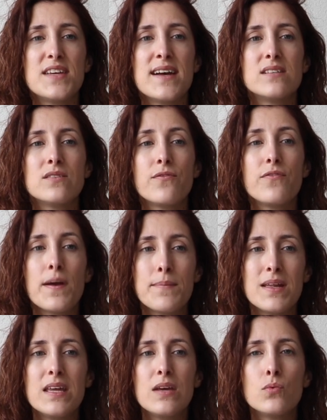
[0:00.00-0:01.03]
has a
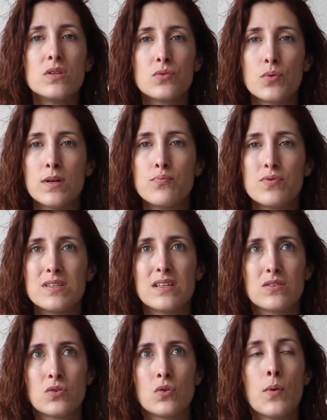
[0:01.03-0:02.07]
family who is really
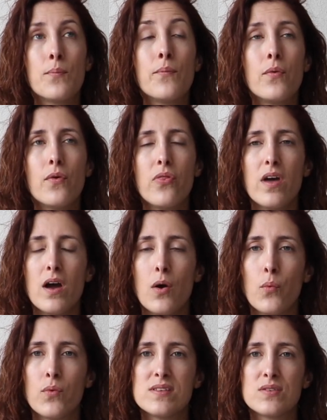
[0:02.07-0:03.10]
present, you know, a
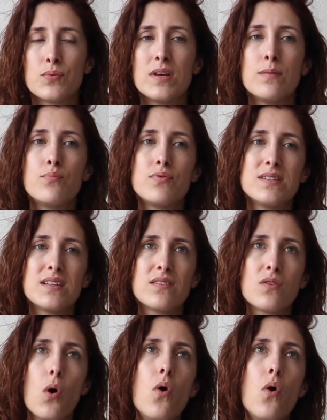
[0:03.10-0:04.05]
mother who is really present.